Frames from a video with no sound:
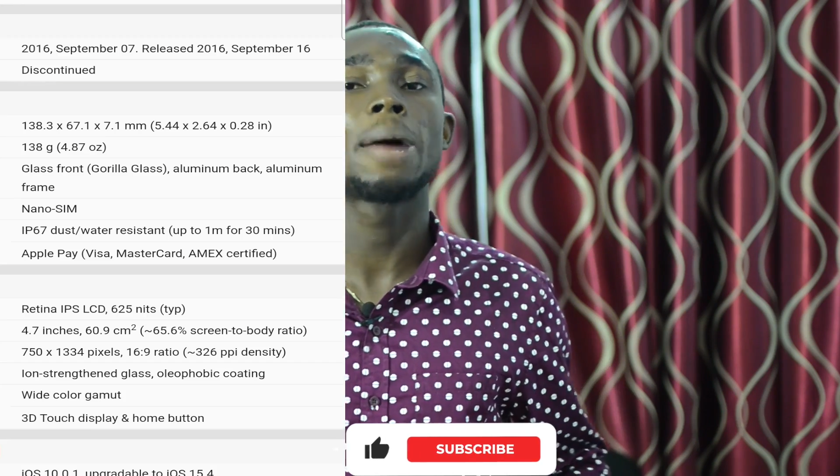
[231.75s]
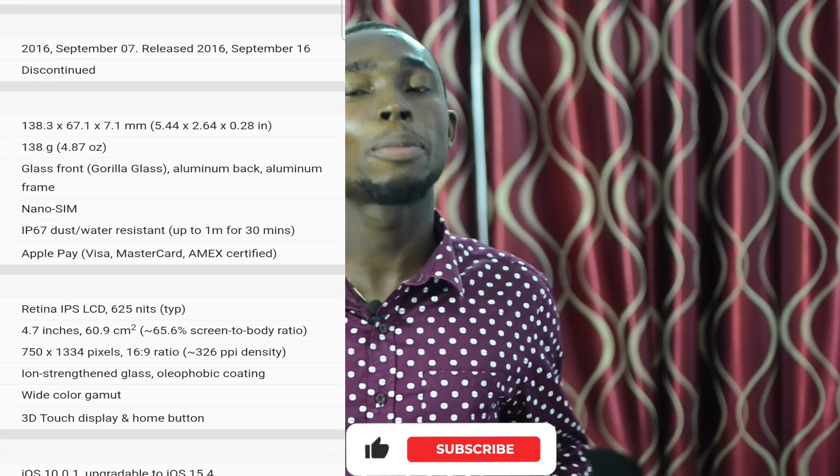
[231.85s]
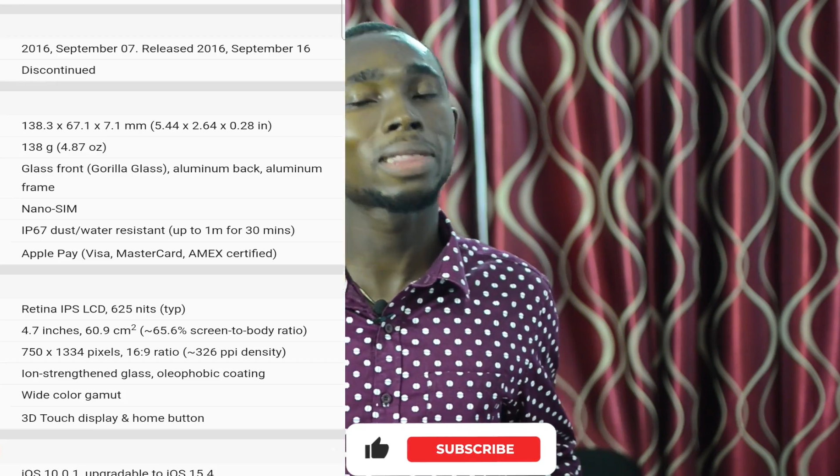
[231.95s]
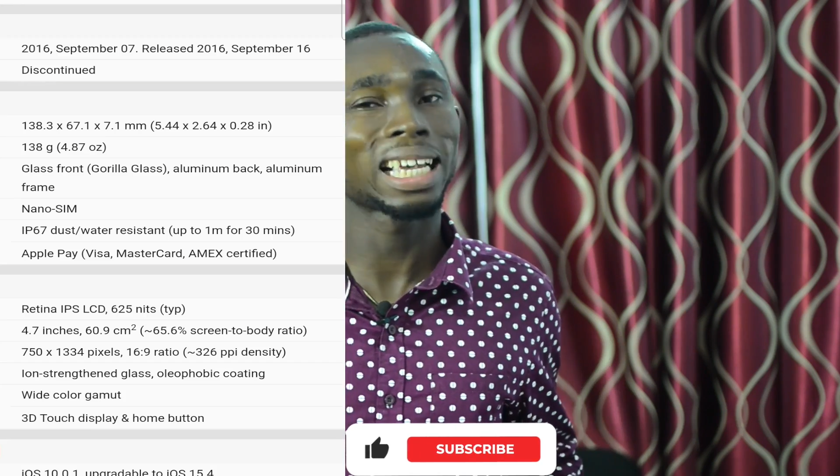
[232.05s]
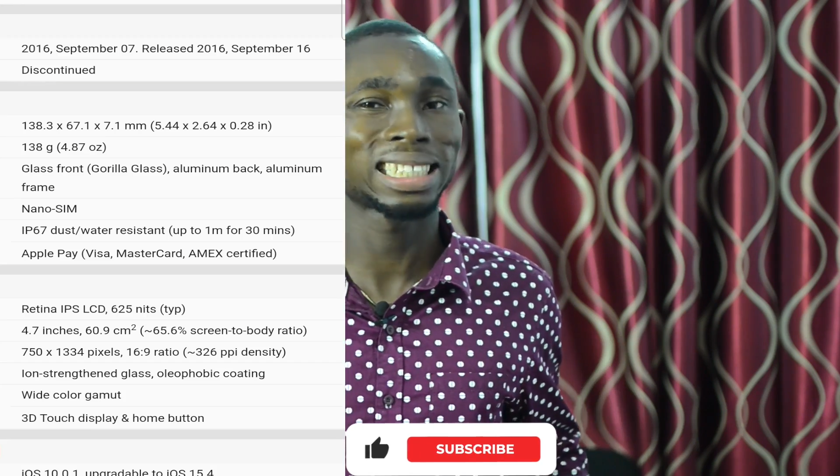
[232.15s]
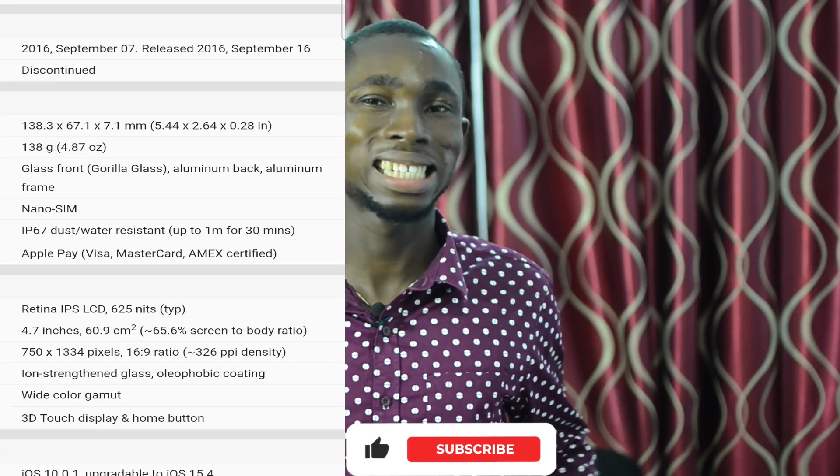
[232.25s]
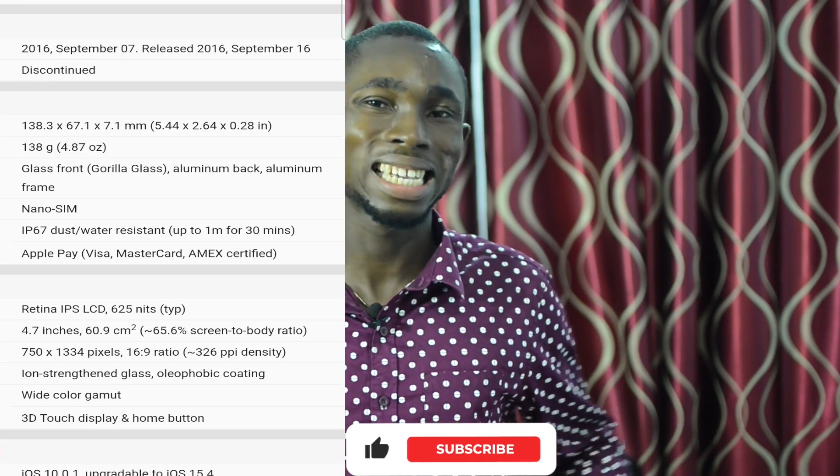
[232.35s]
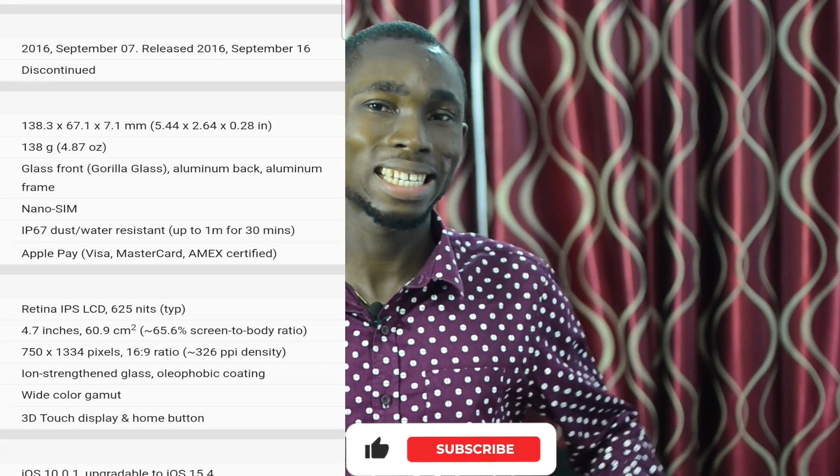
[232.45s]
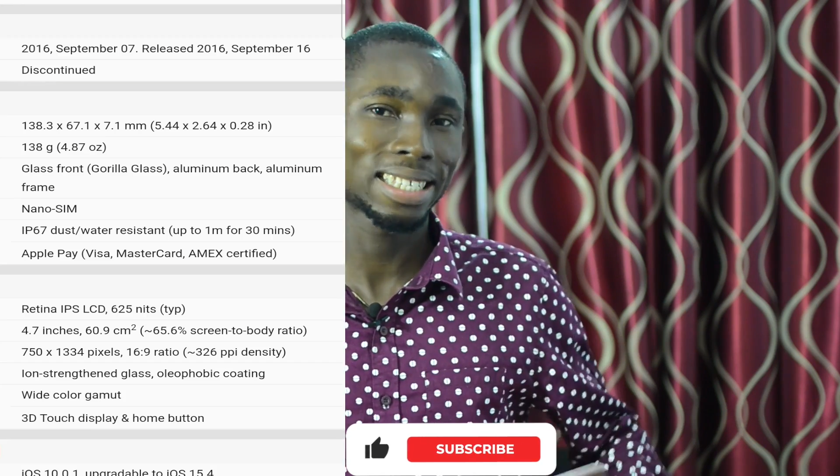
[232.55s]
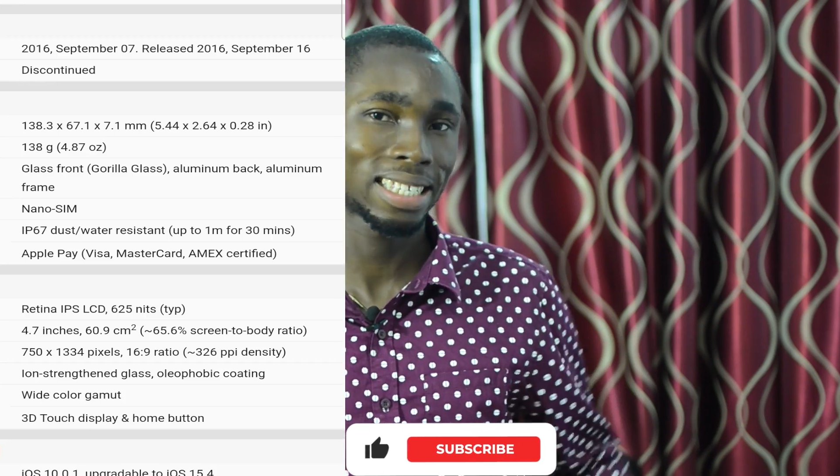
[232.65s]
a protection
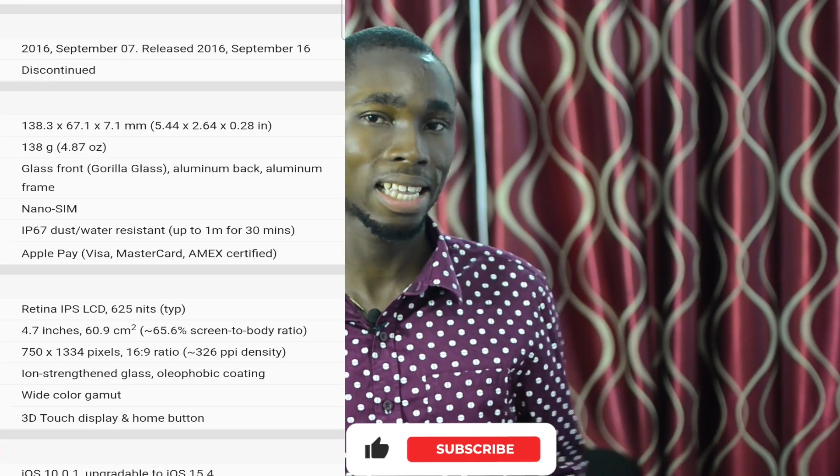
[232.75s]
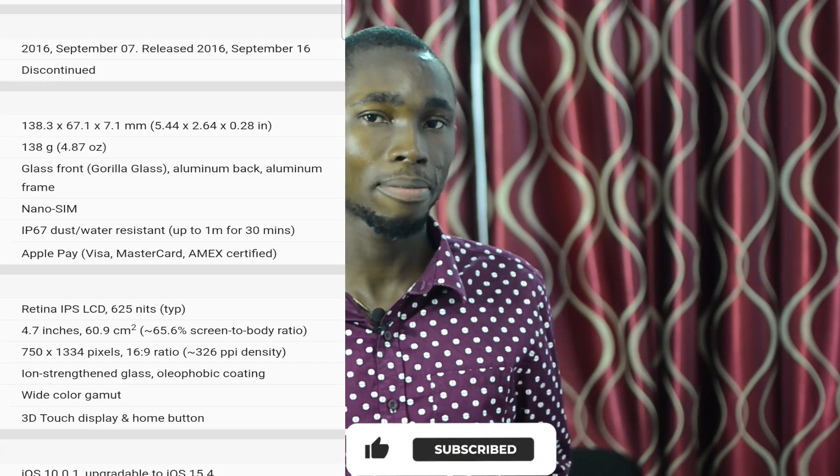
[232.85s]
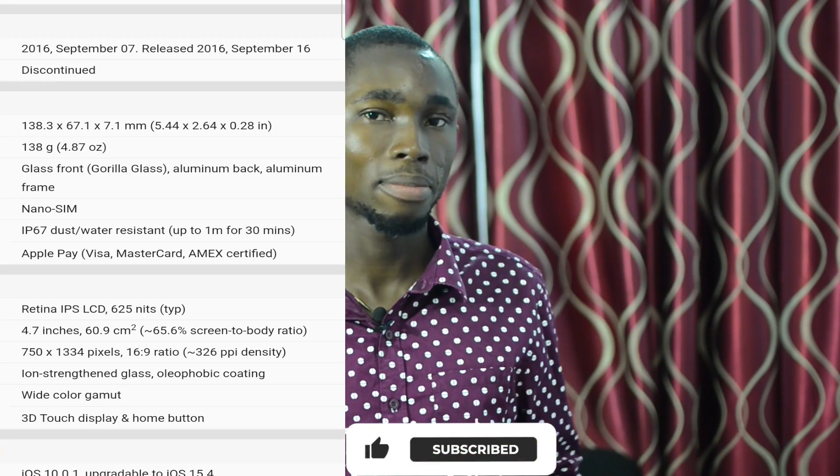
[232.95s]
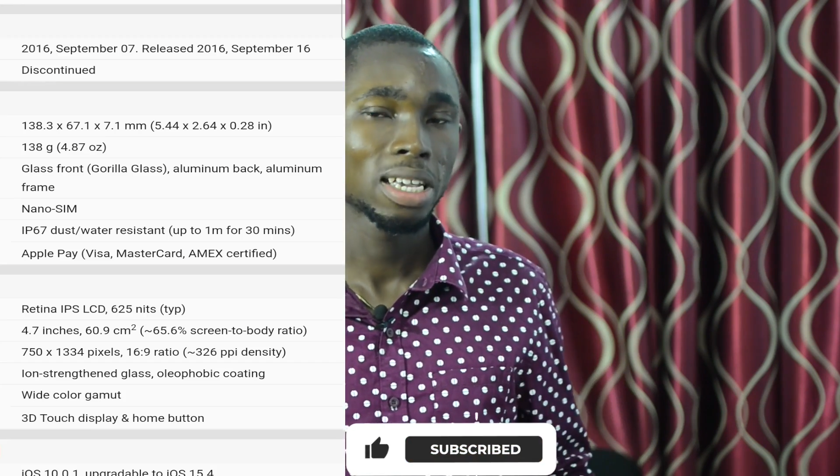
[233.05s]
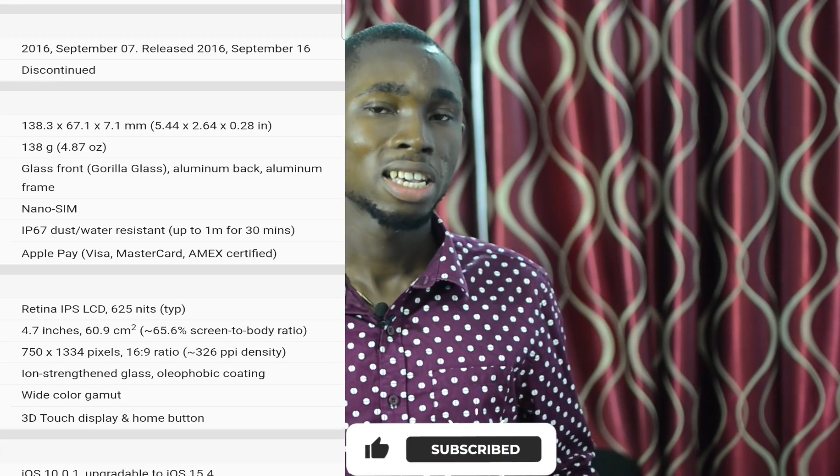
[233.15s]
is the same